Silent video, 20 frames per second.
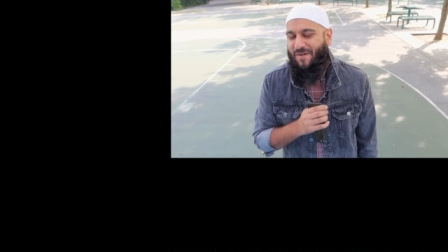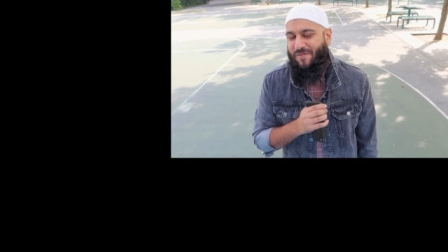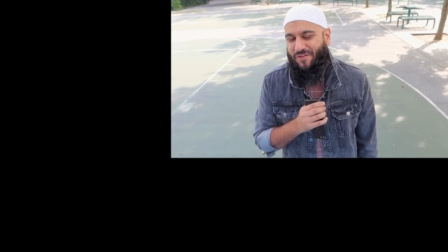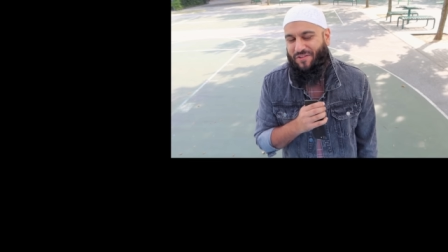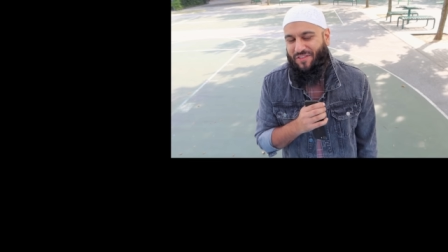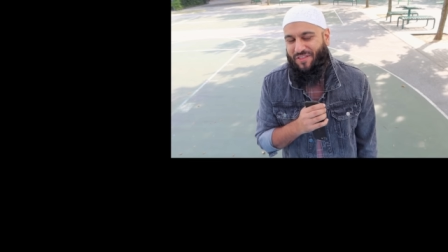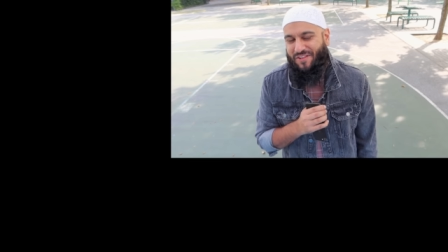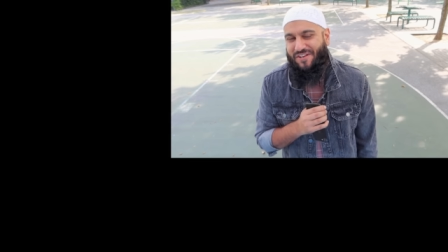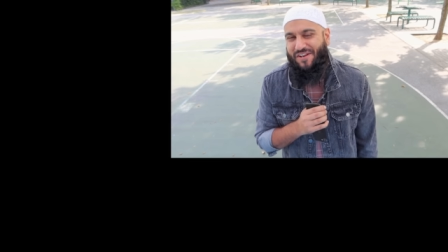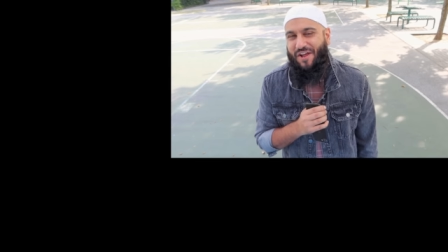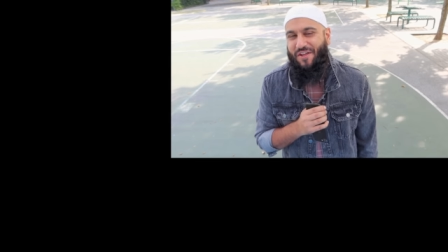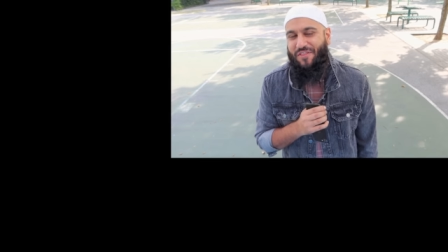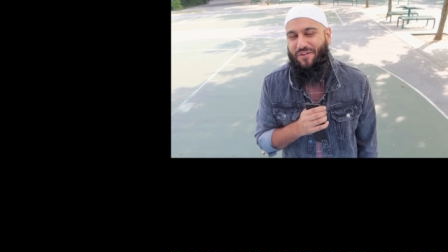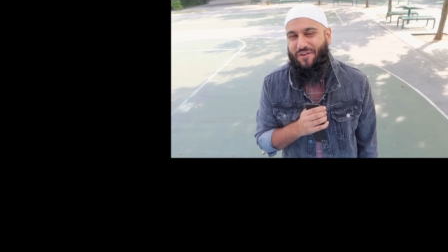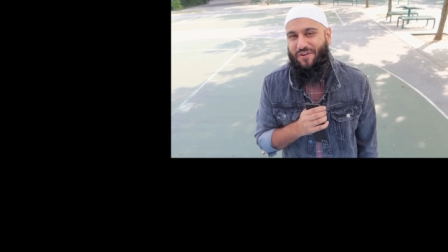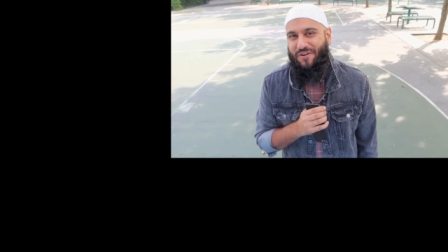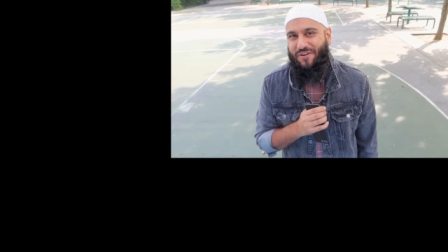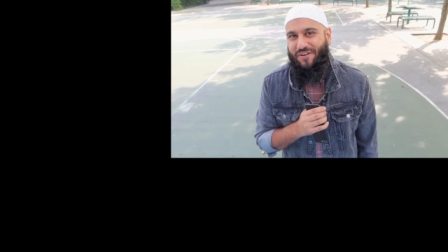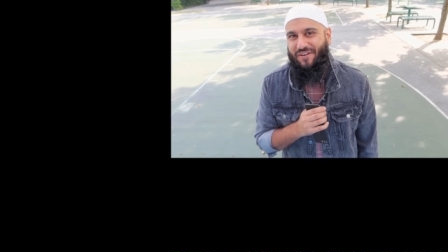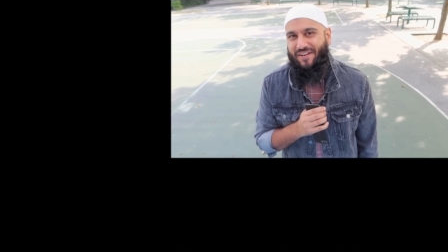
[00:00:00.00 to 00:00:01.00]
with
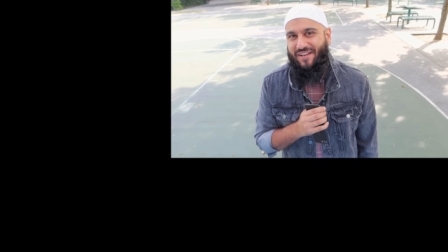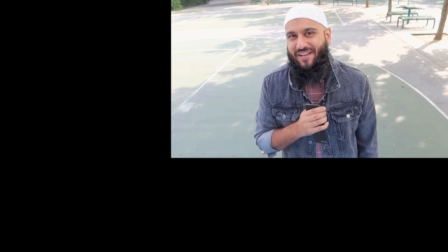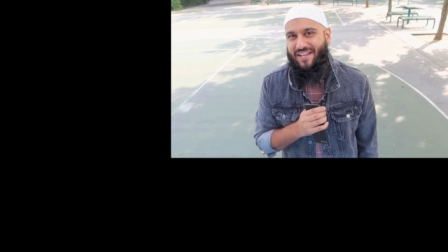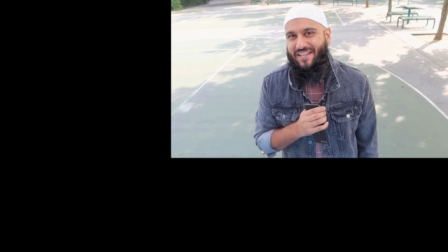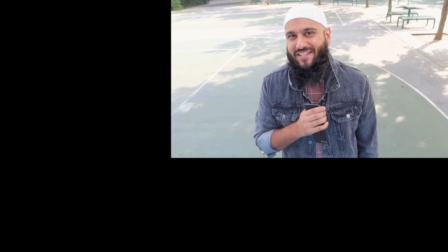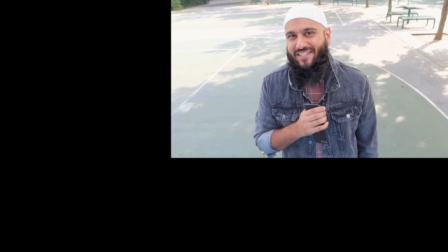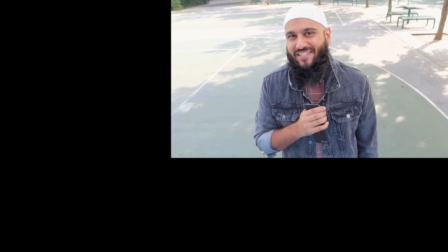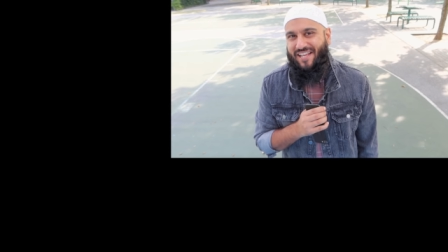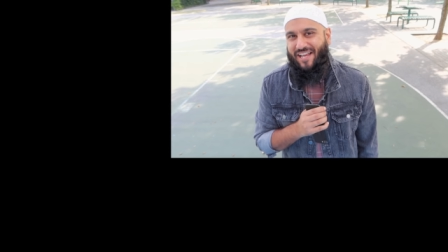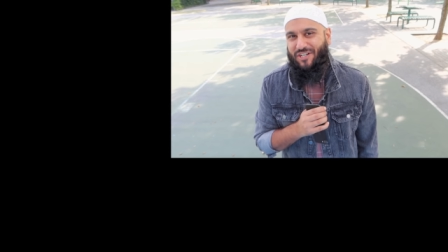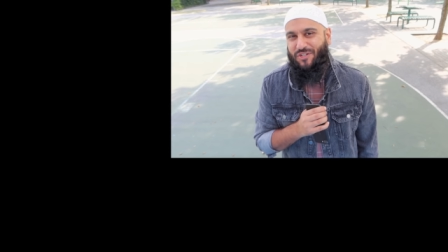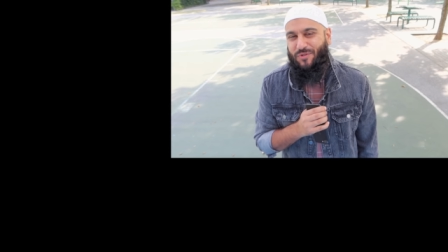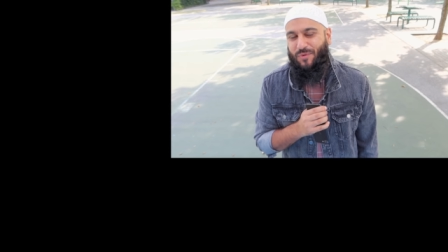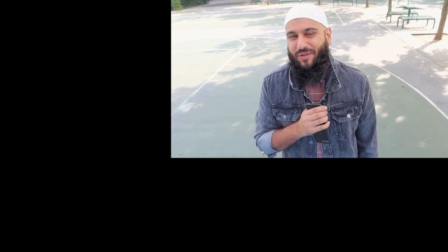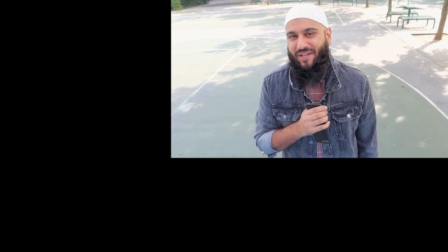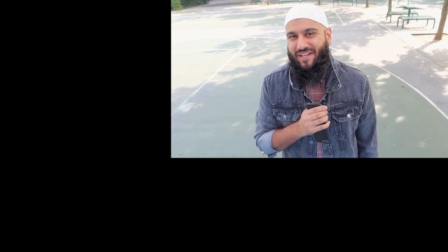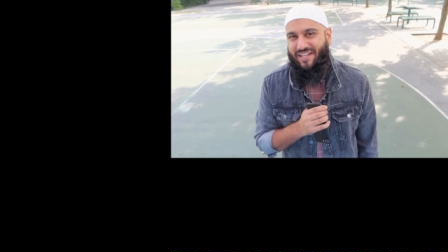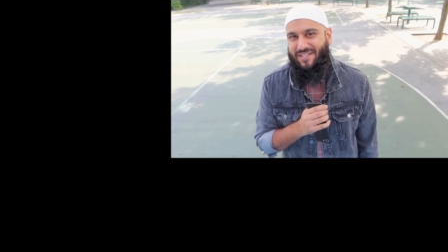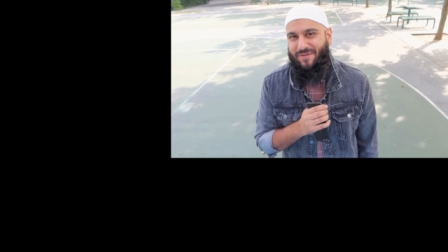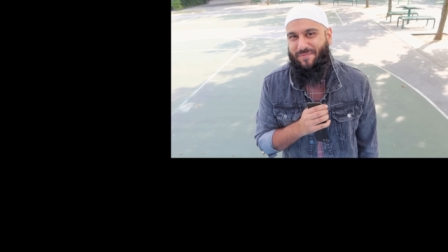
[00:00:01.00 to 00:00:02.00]
another
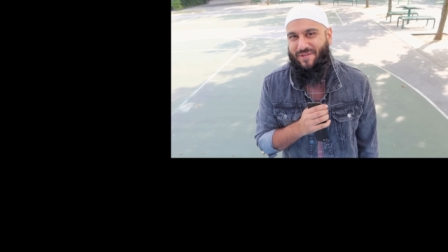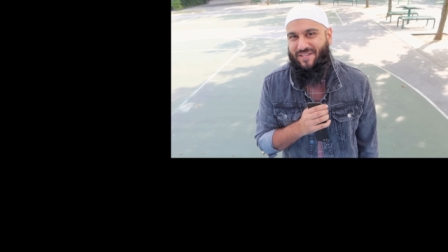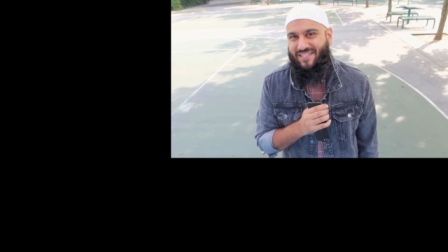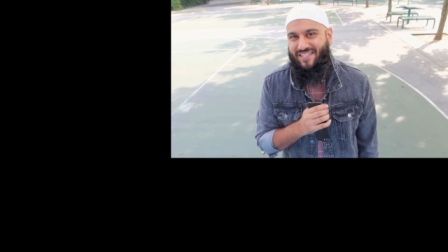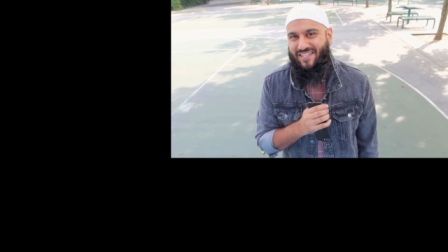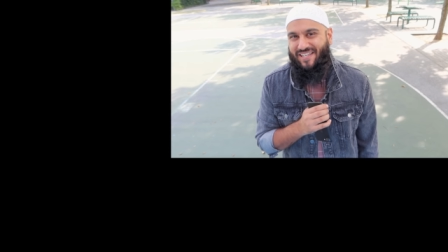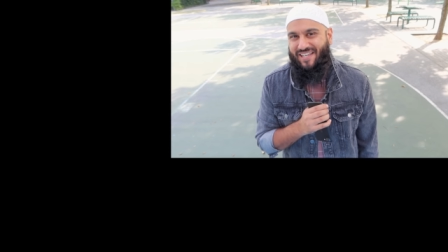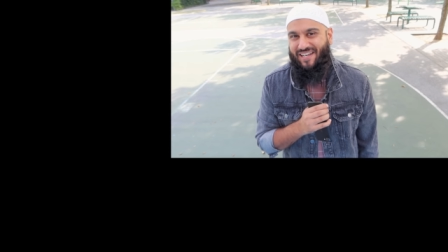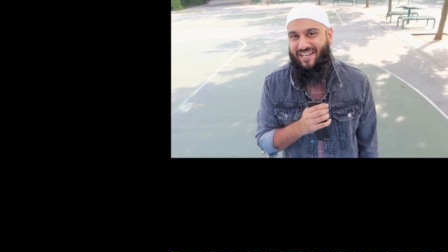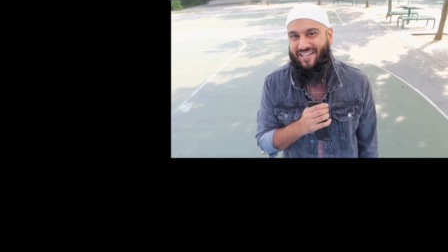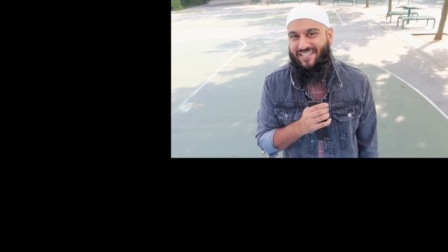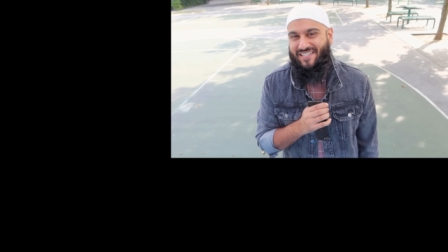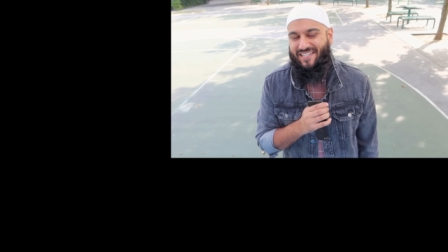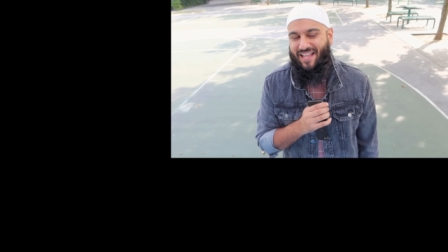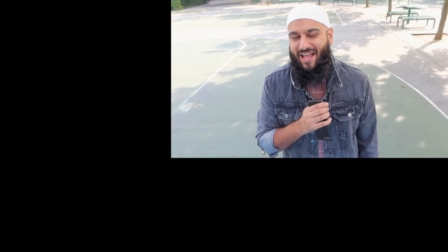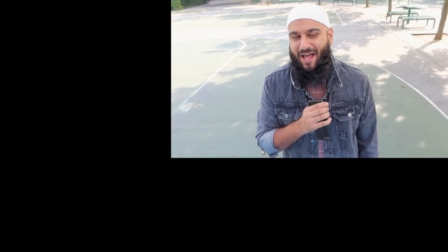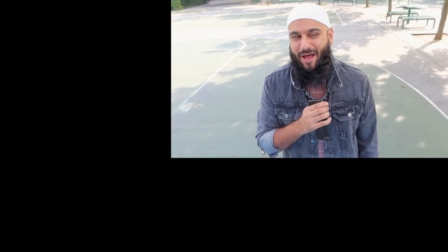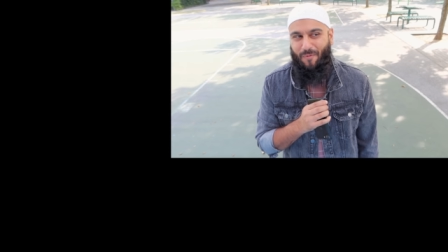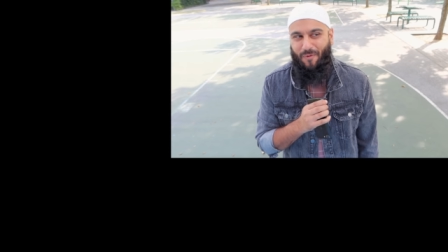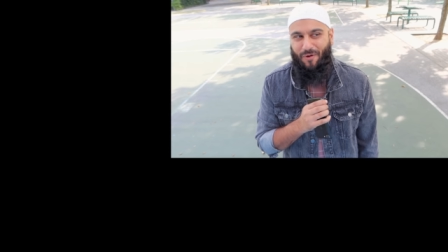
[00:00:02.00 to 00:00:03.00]
Sexual Intimacy in
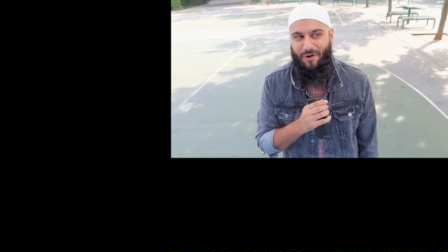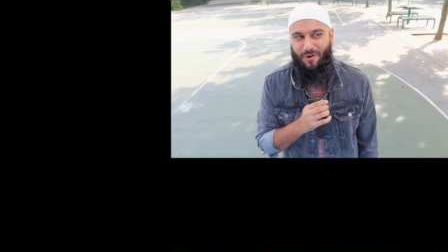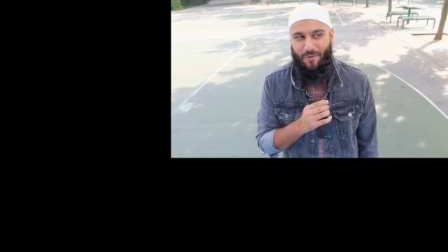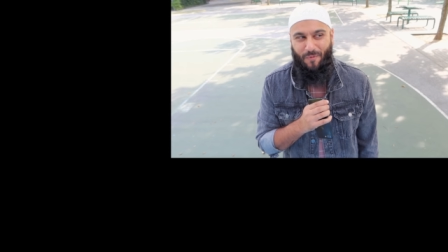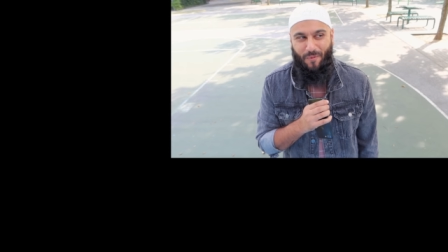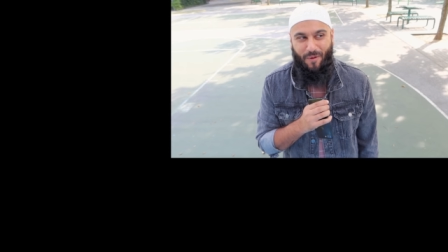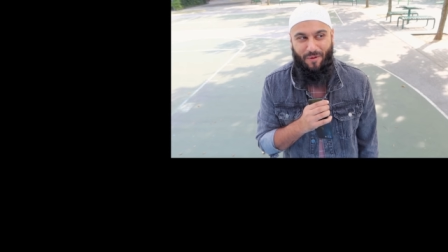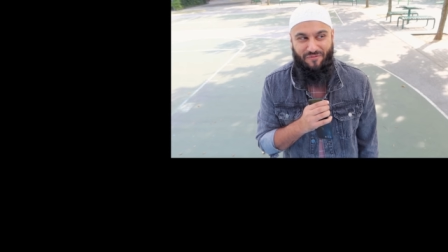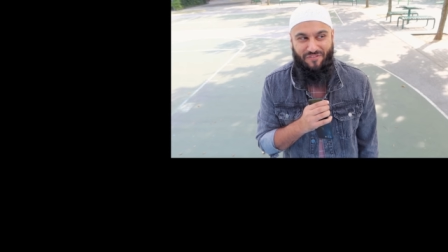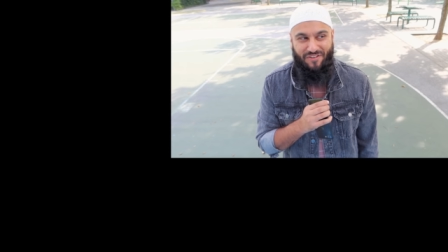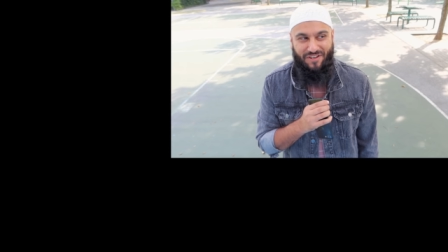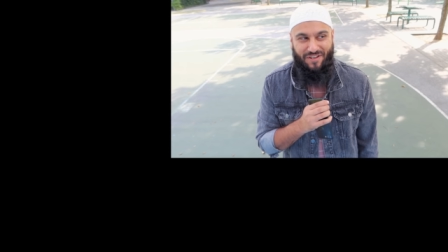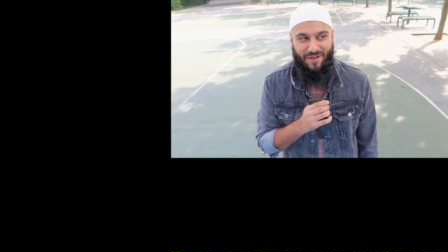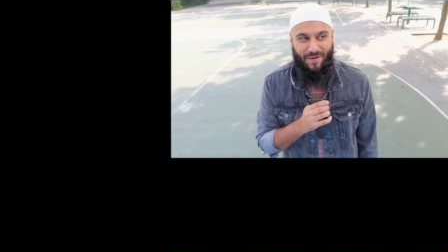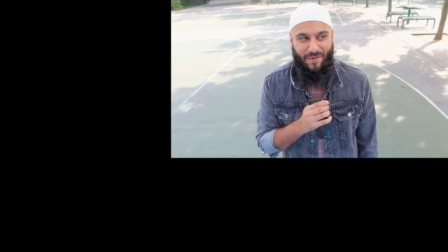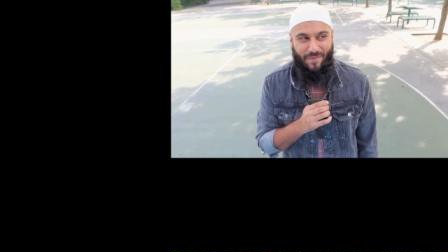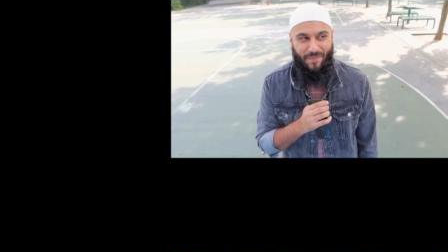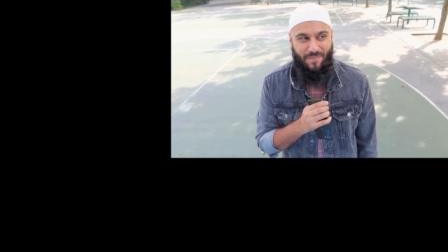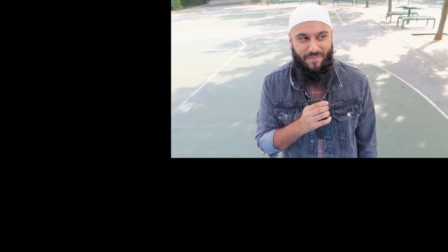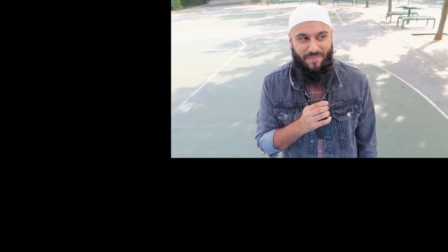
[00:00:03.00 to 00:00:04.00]
Islam 101
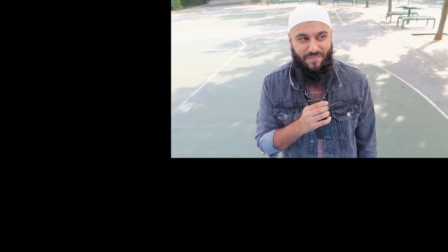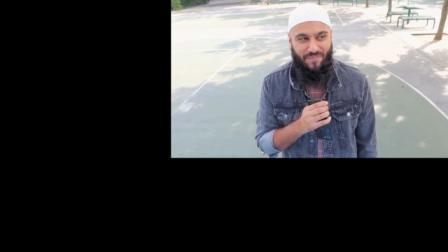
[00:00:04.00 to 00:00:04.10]
video.